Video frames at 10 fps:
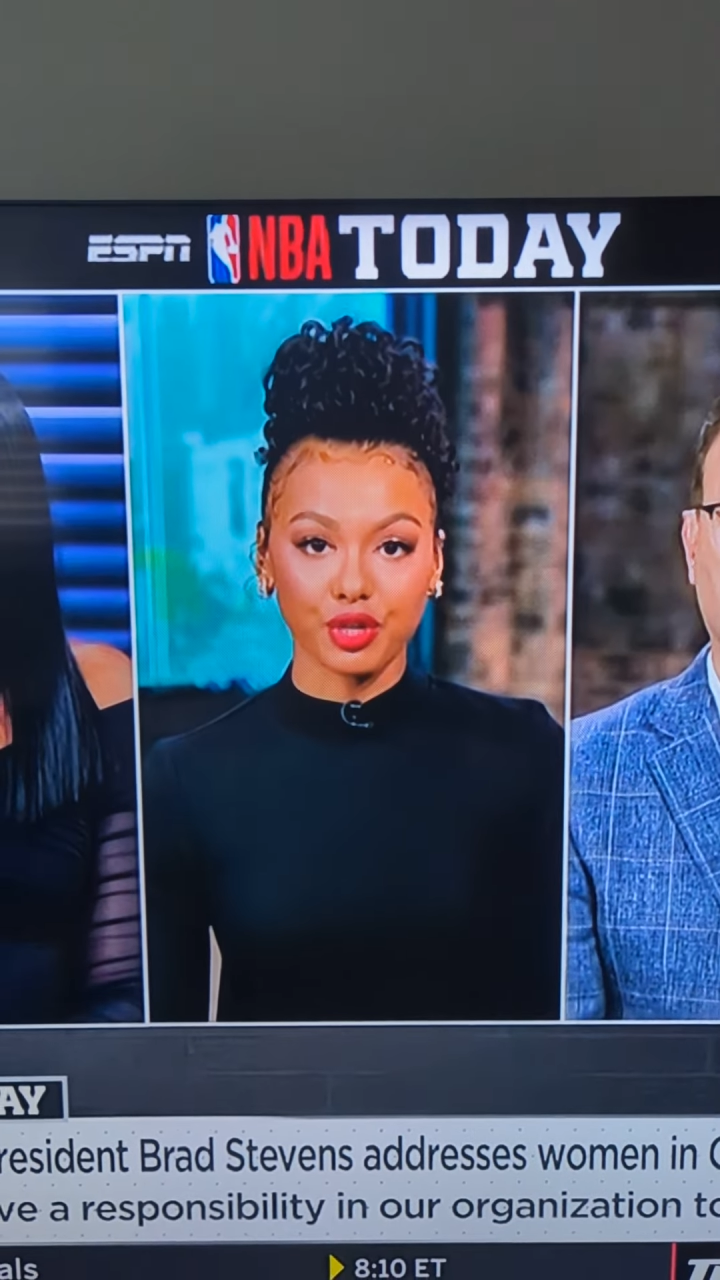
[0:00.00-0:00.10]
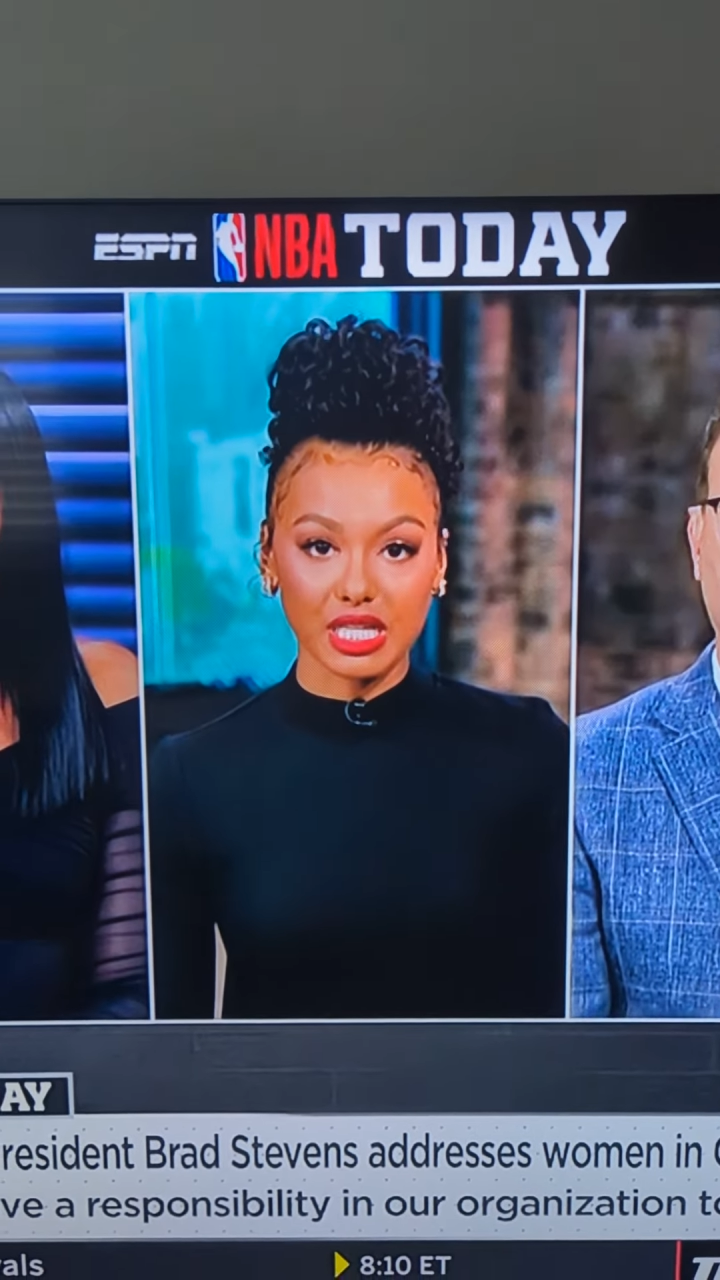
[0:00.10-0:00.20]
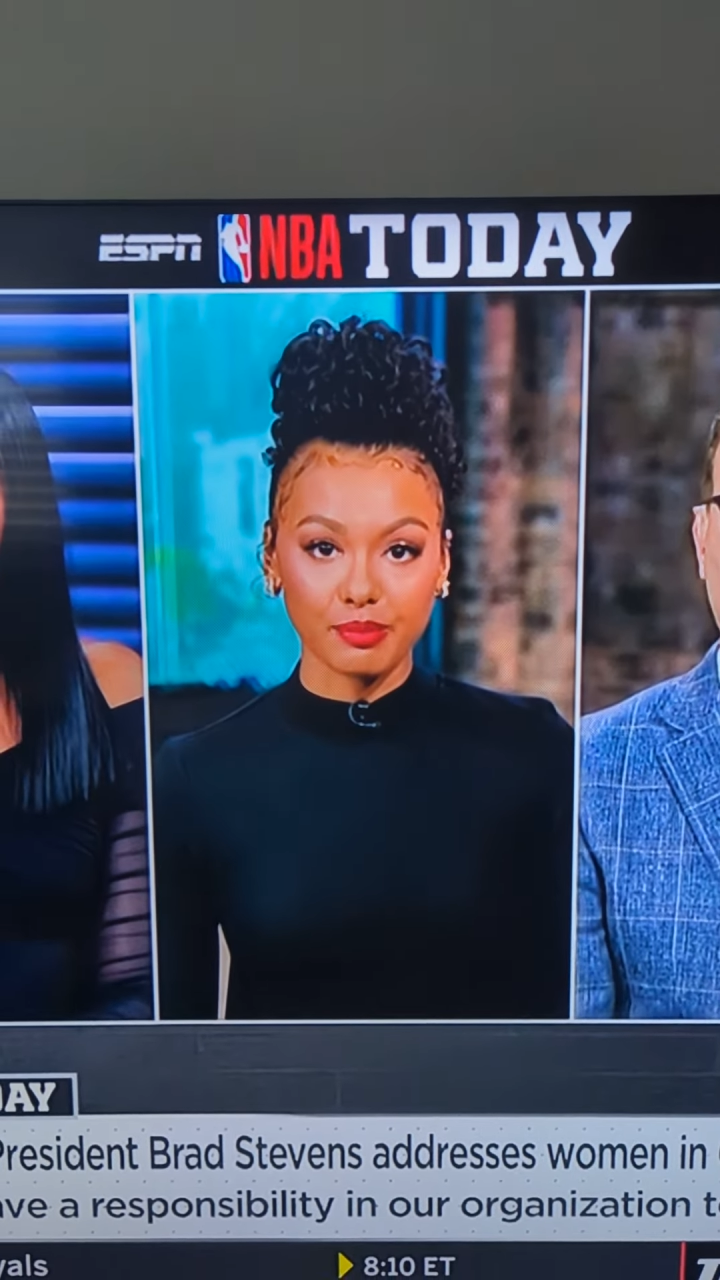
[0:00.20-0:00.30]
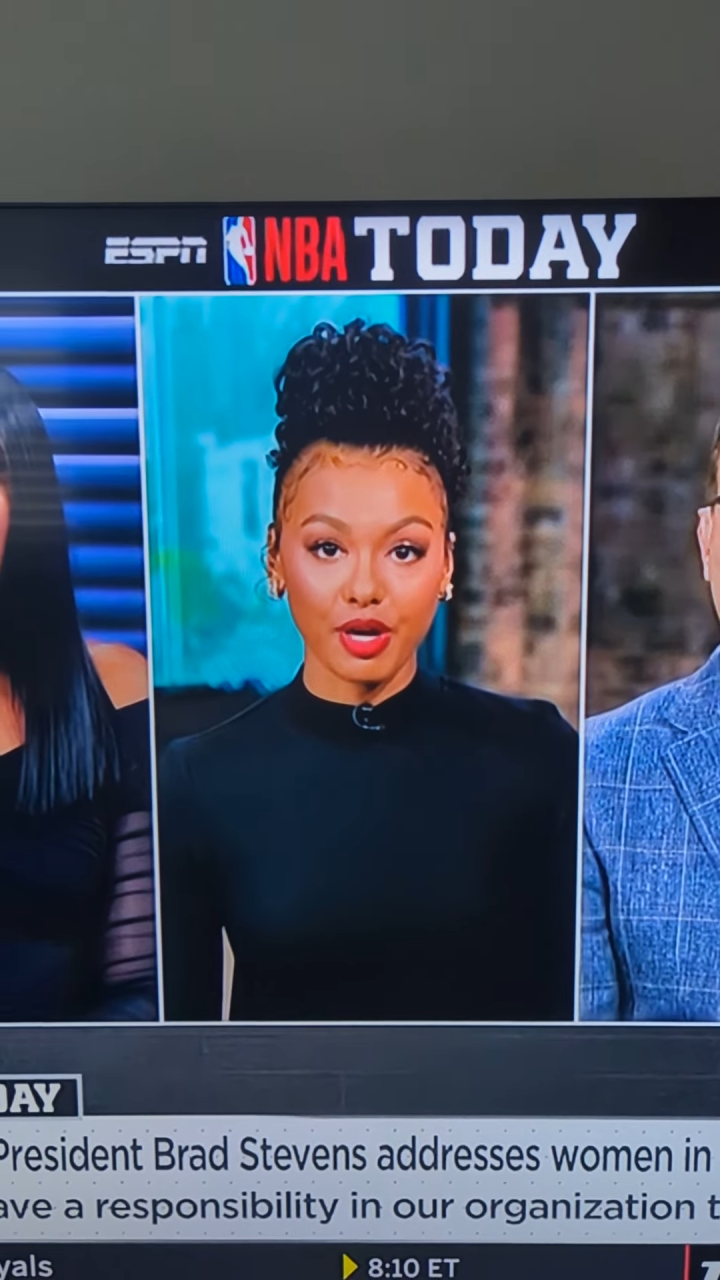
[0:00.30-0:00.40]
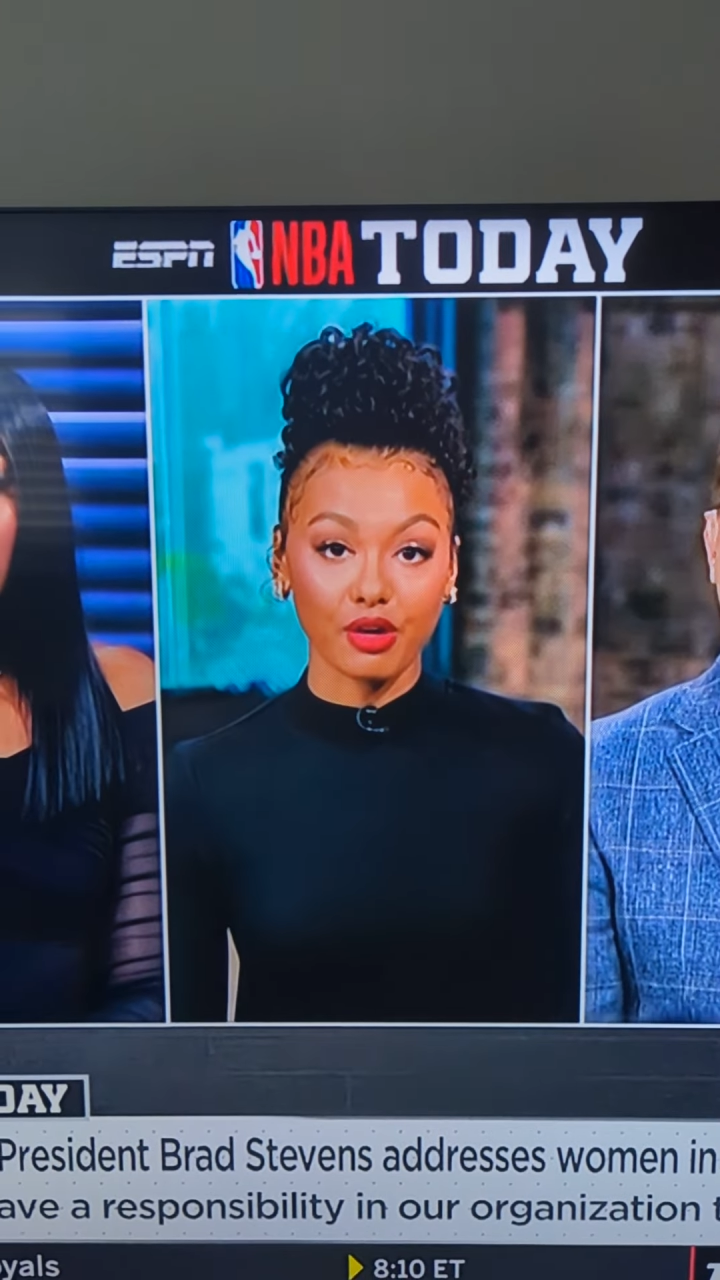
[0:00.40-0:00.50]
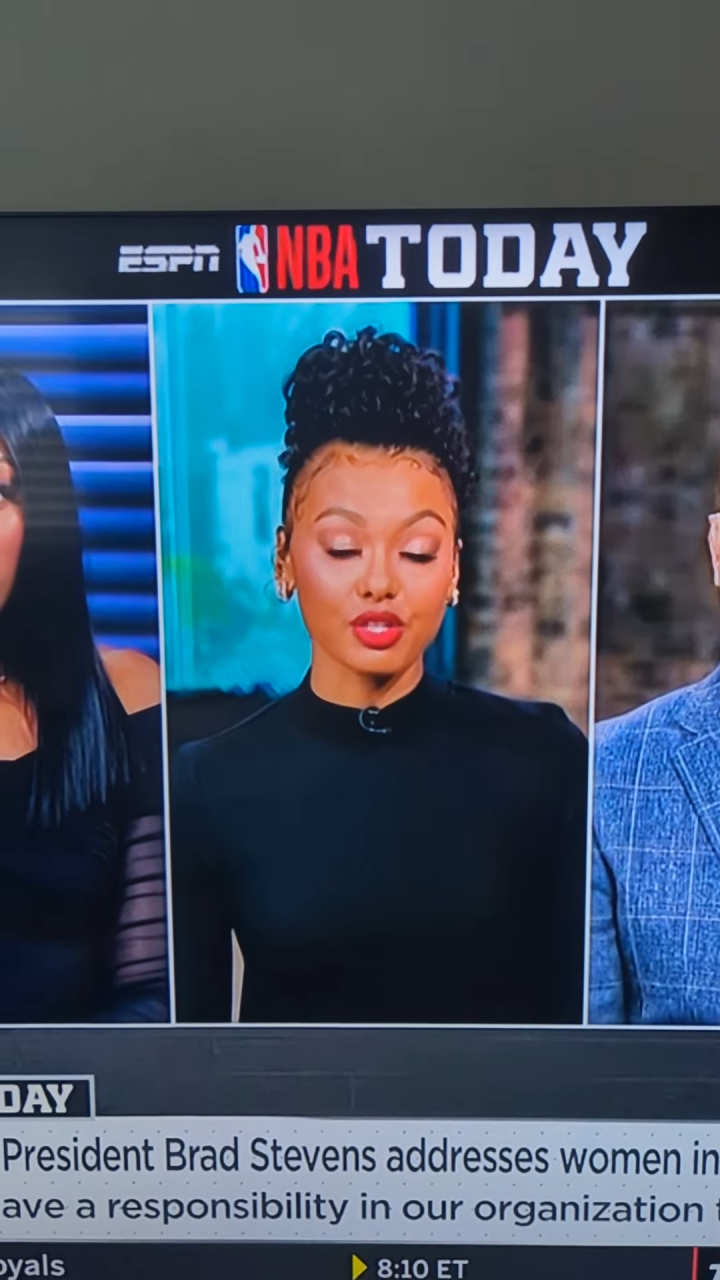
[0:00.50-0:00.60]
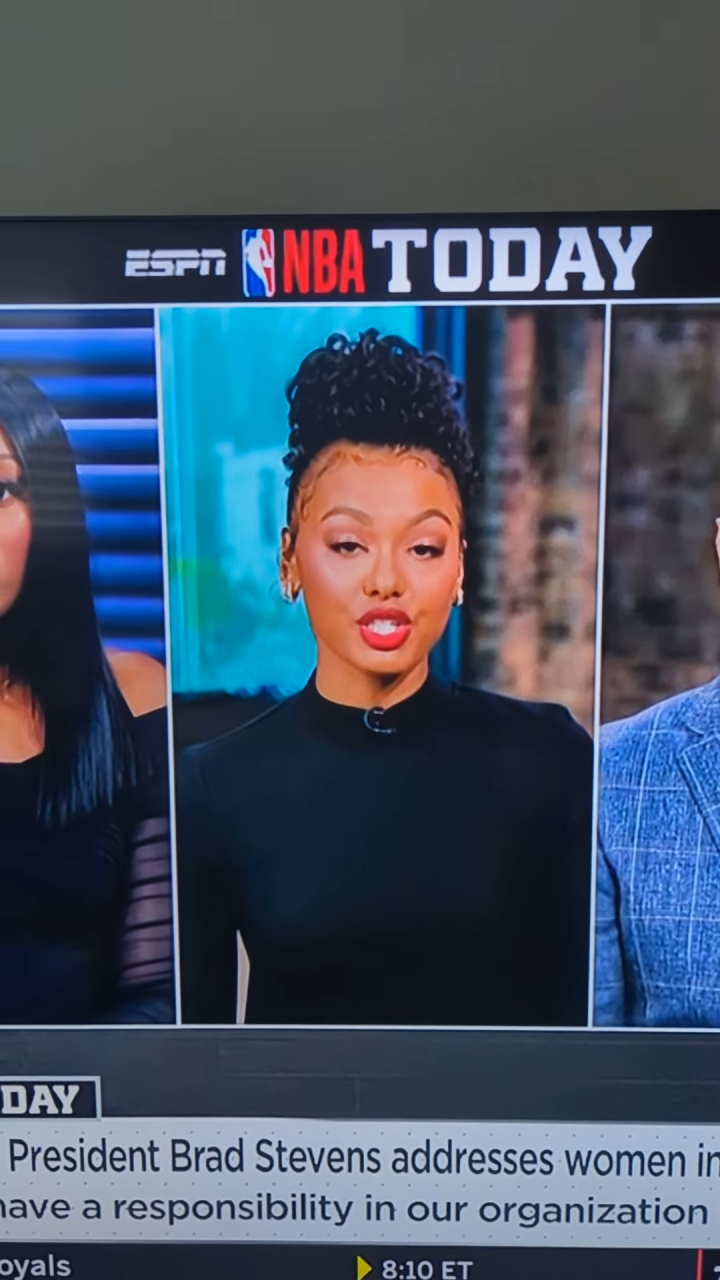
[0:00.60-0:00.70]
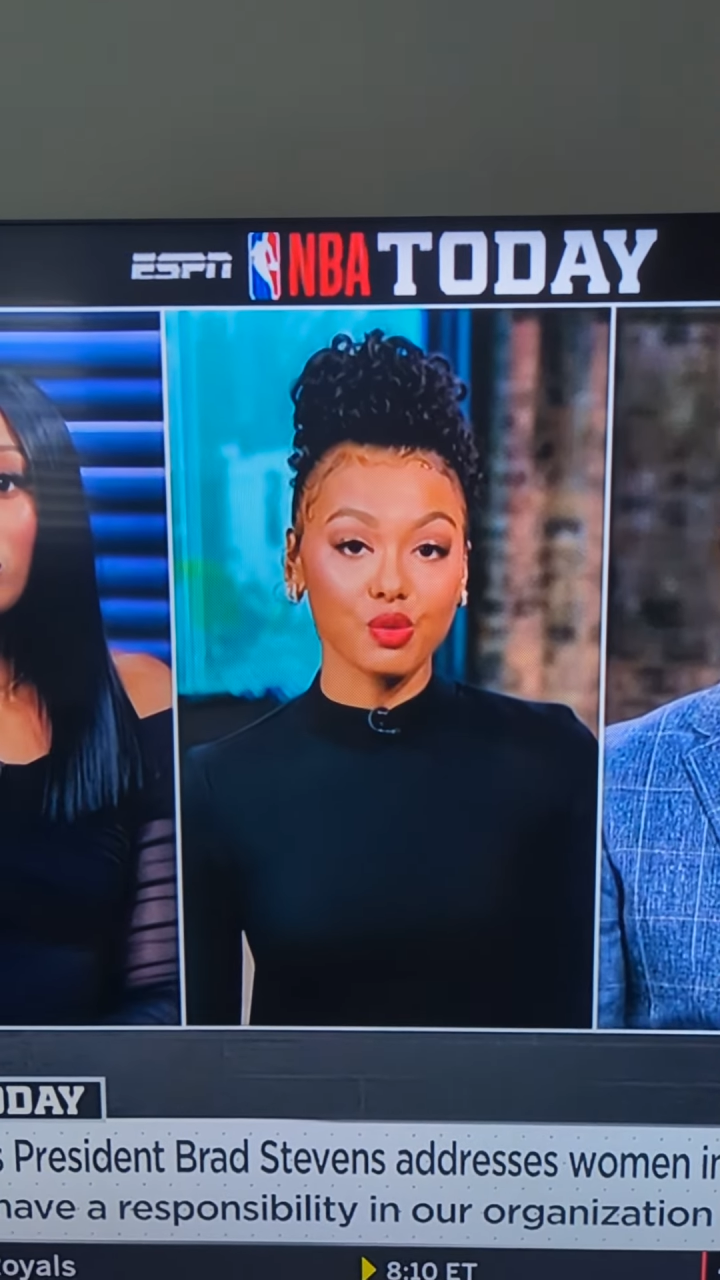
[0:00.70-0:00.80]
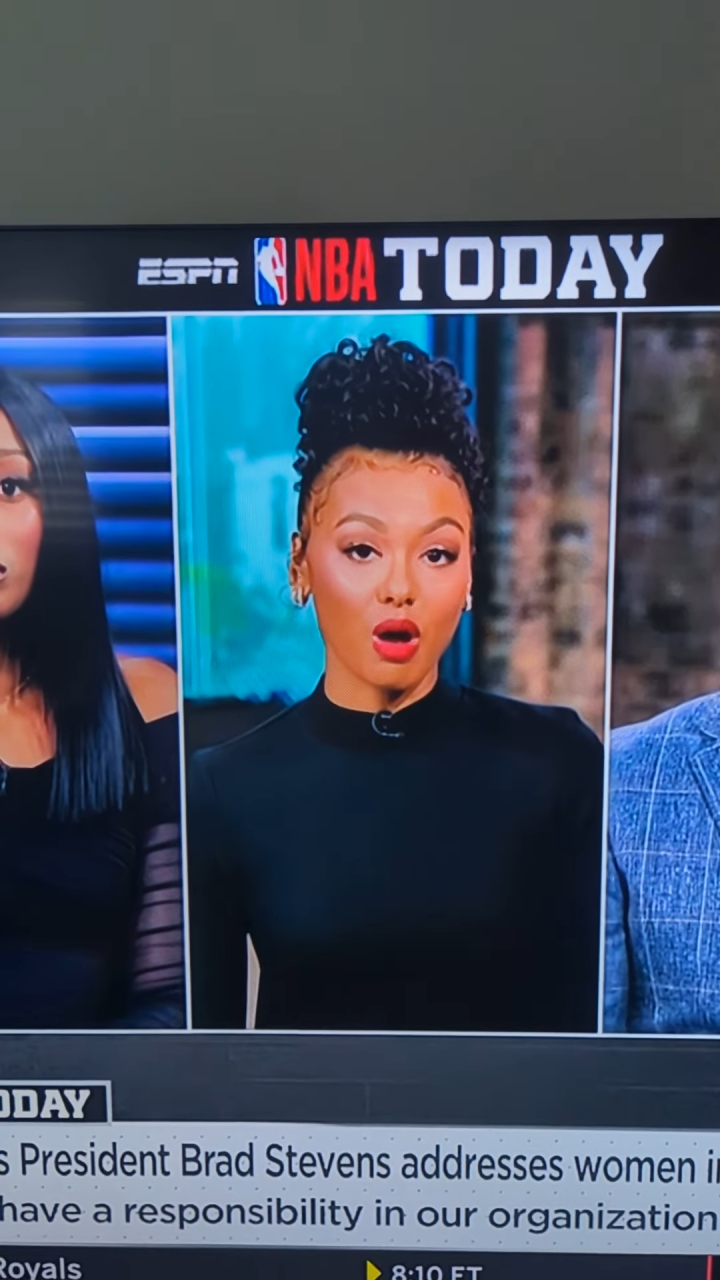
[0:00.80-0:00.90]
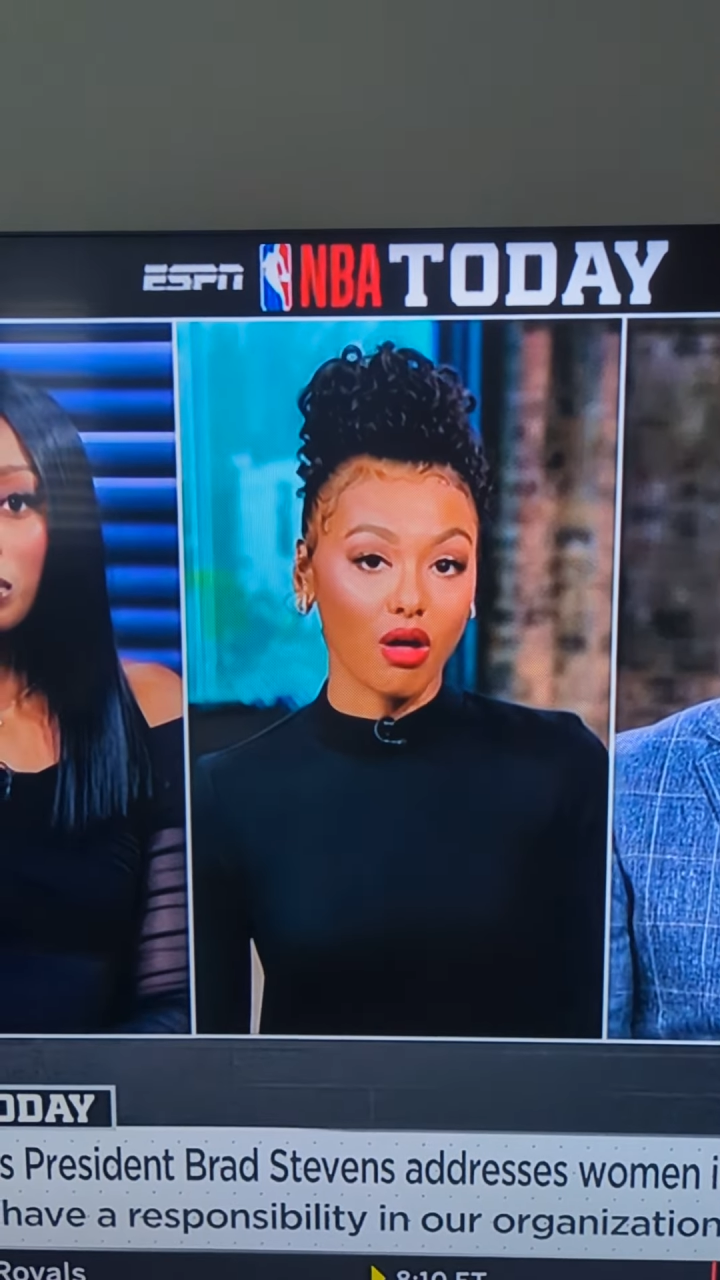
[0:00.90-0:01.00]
transparency